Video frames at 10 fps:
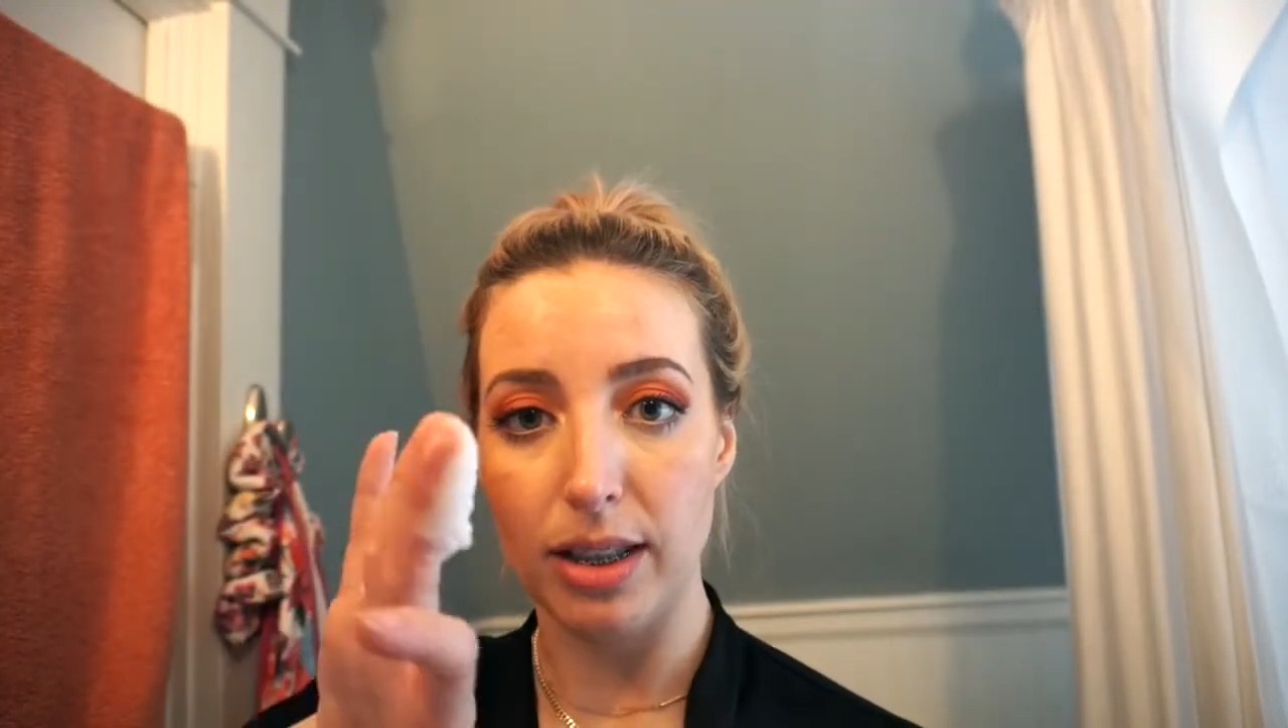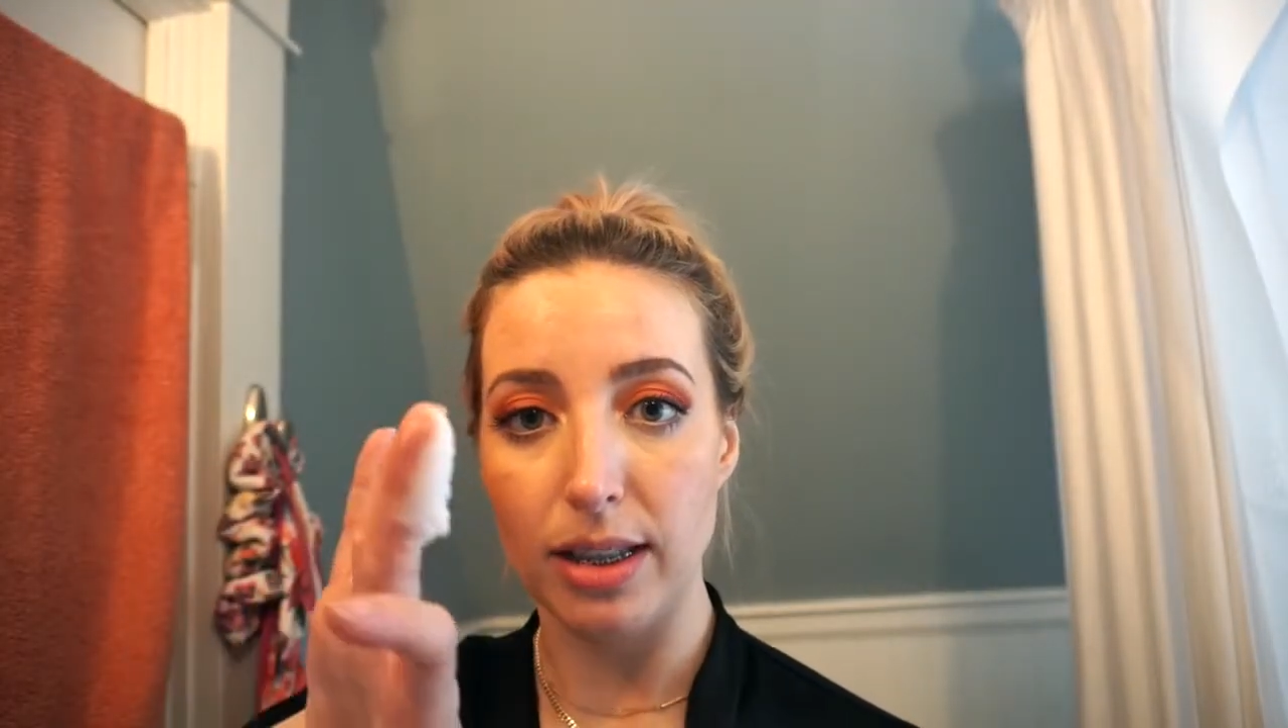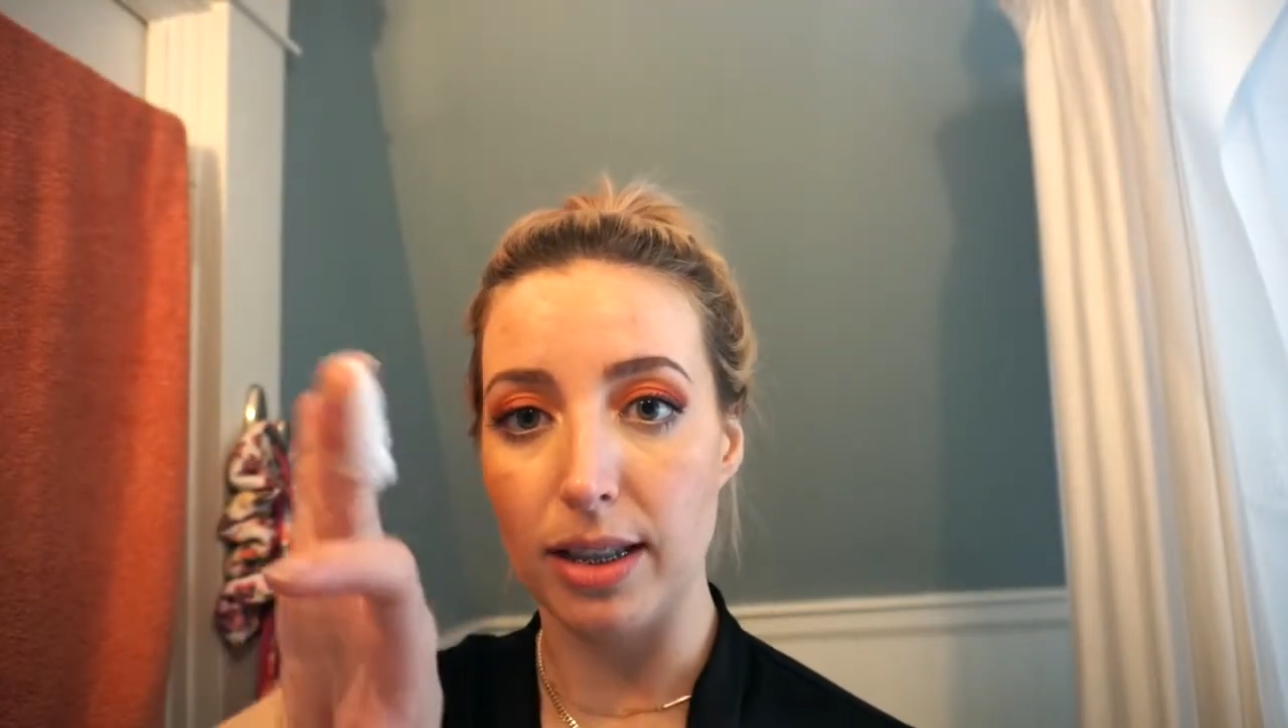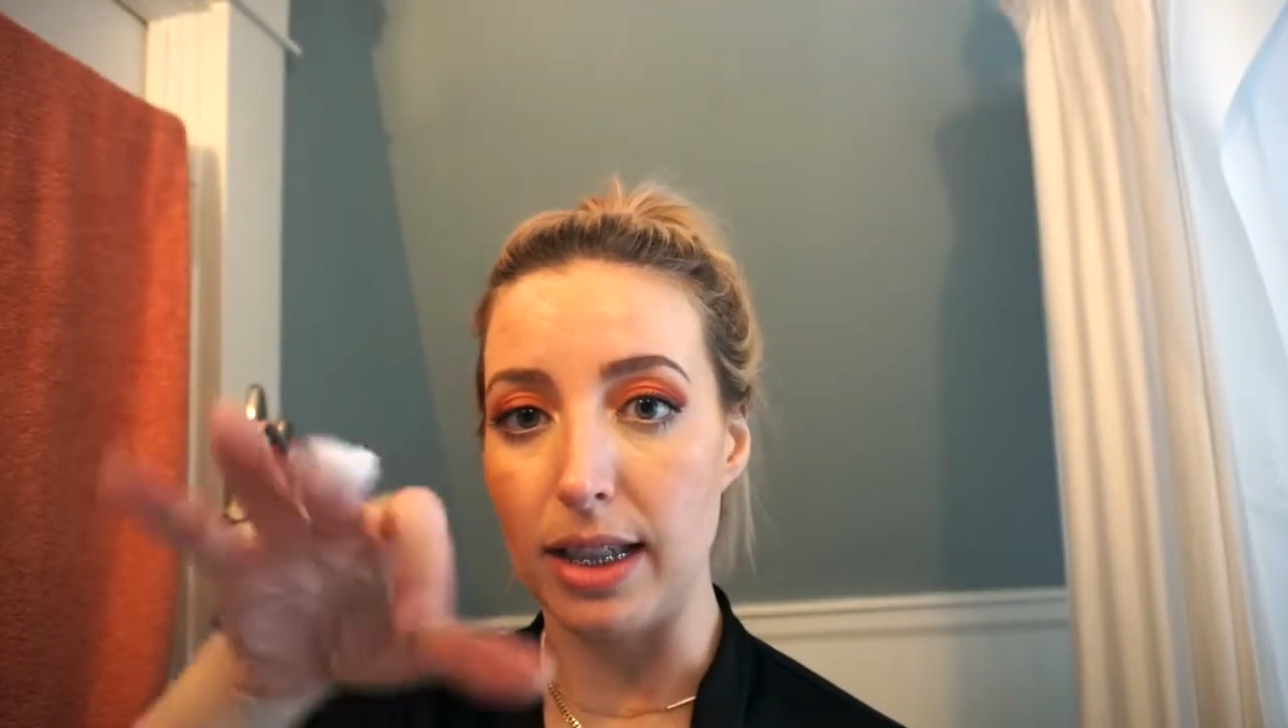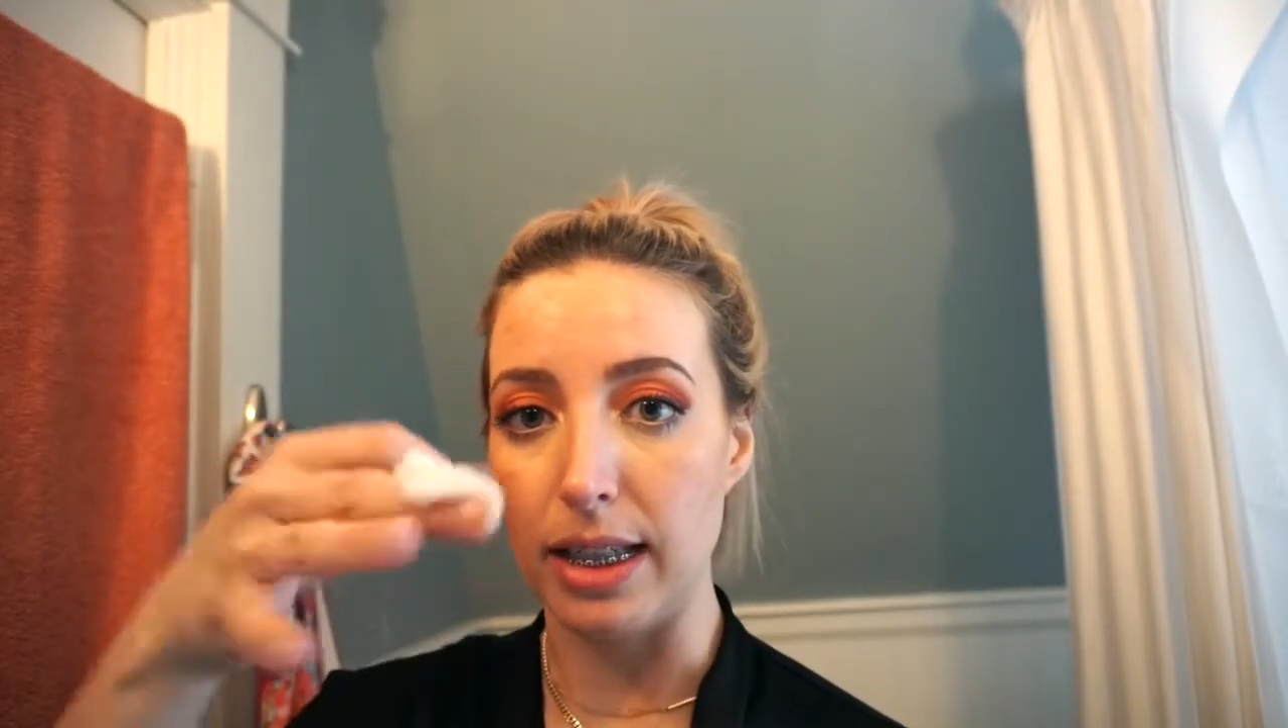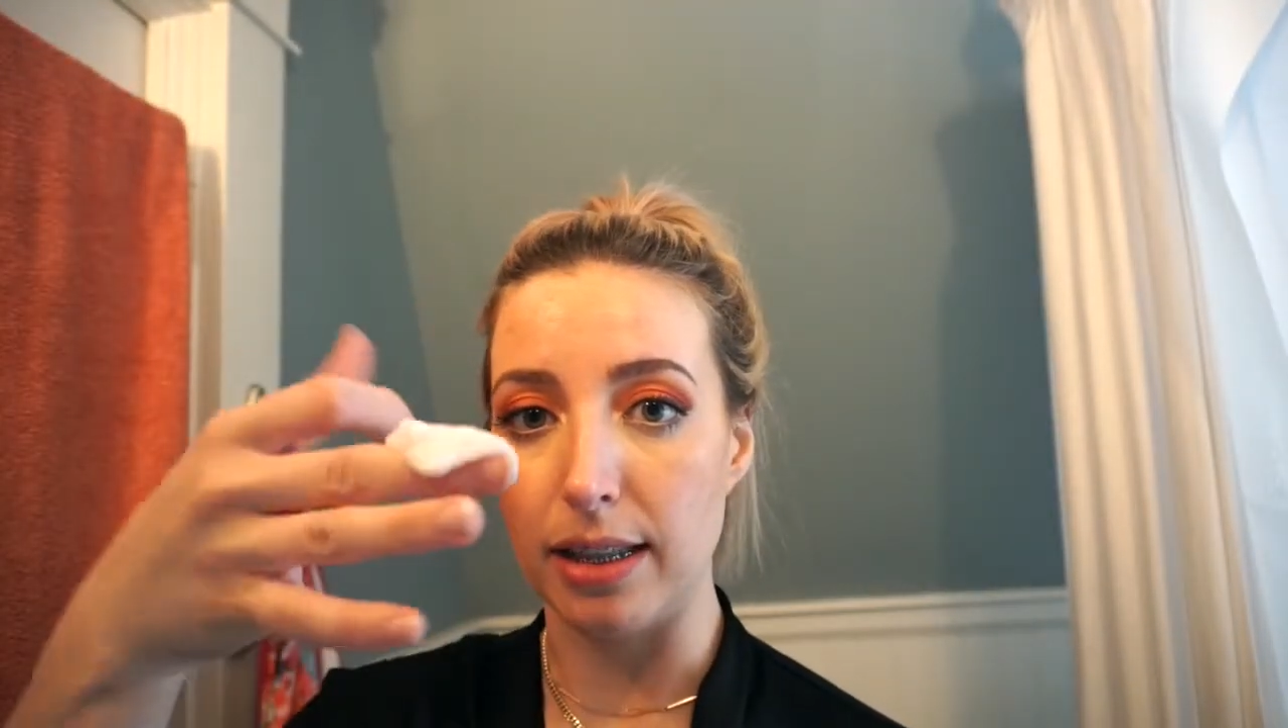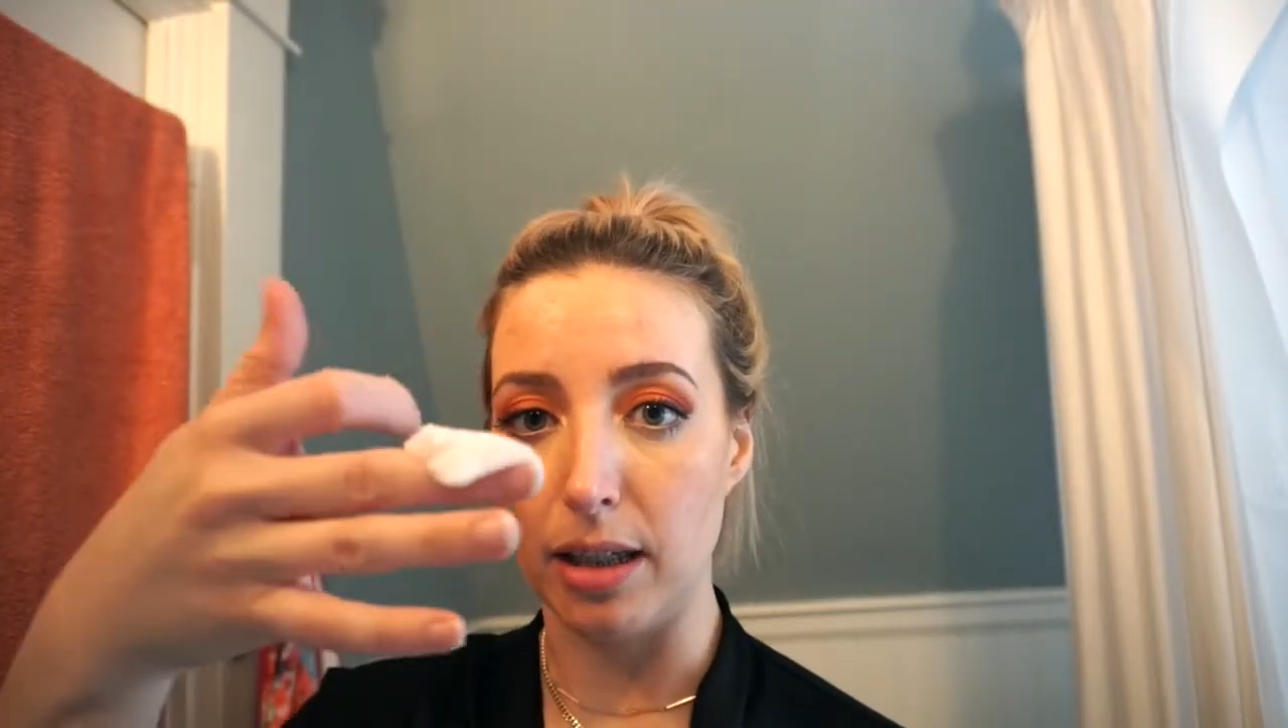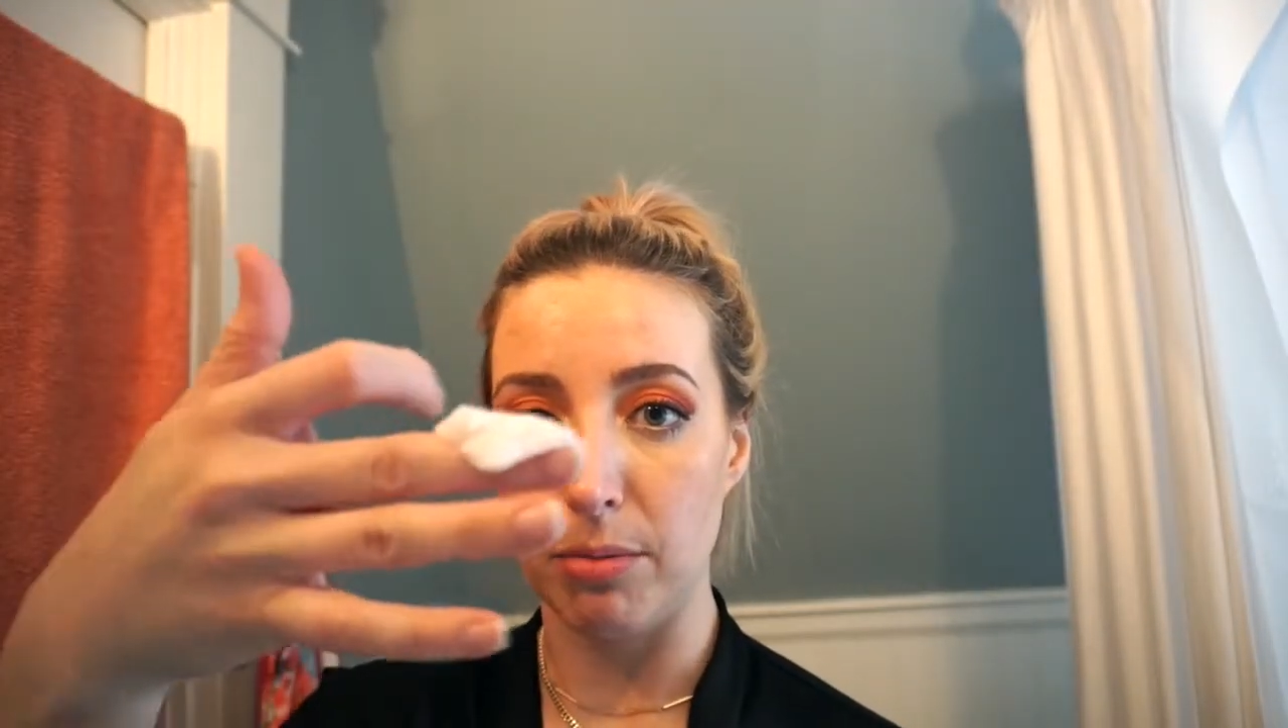that's a decent